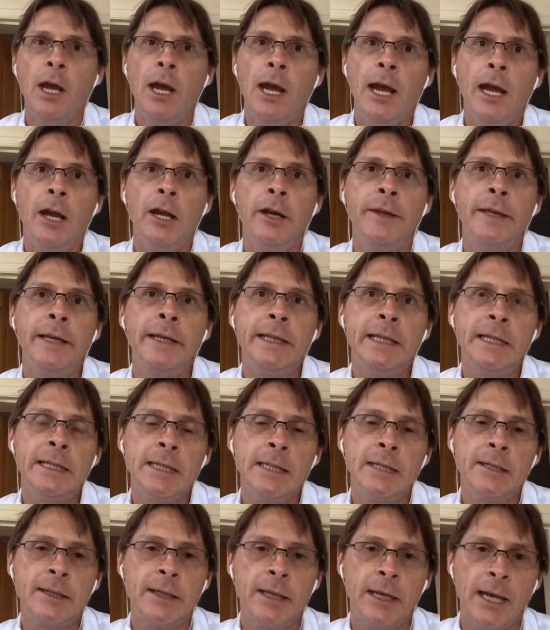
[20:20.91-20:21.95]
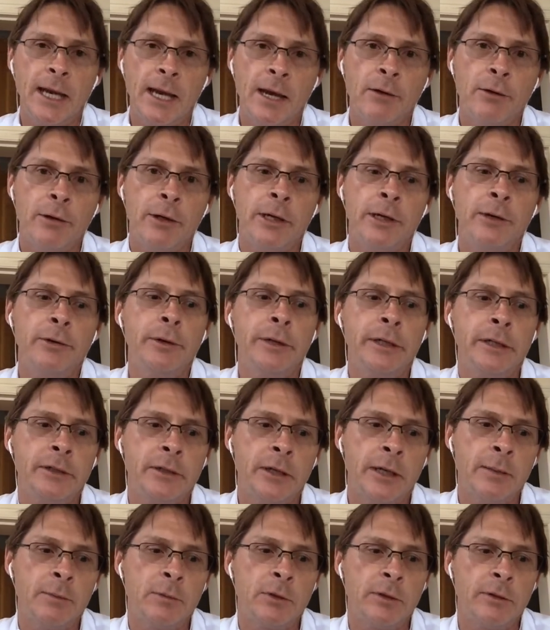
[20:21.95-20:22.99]
And I think this is the area in
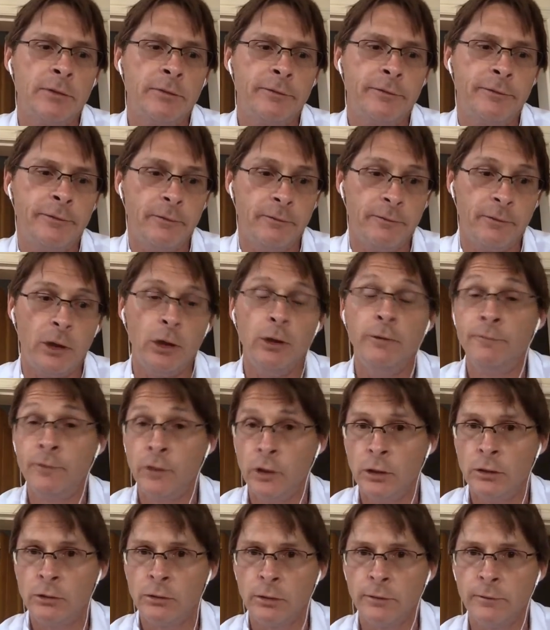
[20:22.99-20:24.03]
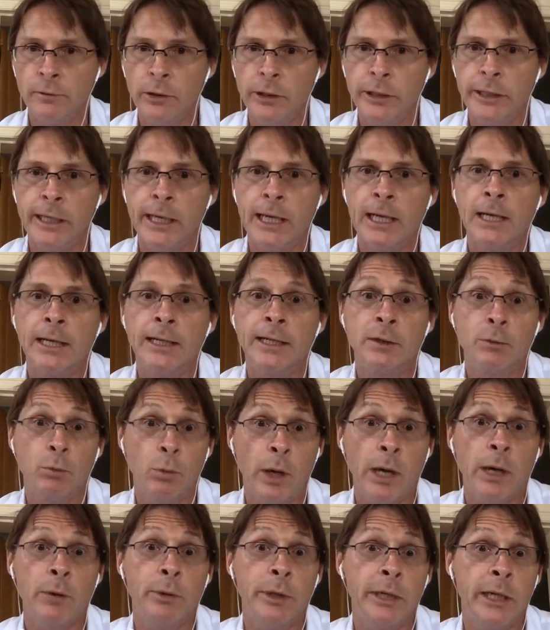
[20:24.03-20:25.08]
terms of the future of learning analytics
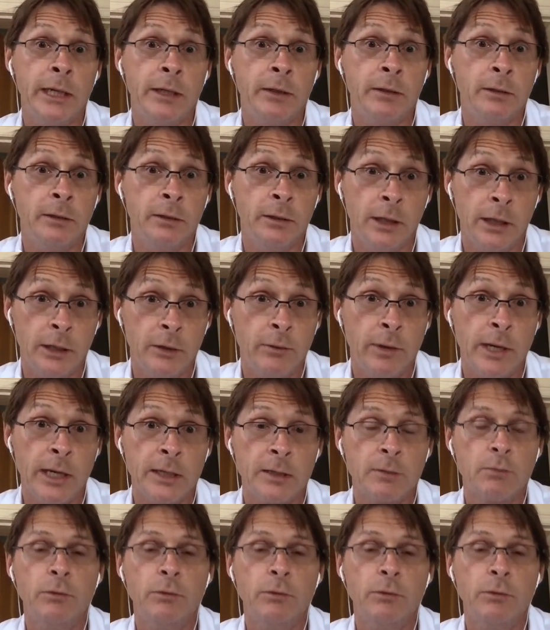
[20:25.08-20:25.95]
where we need to address.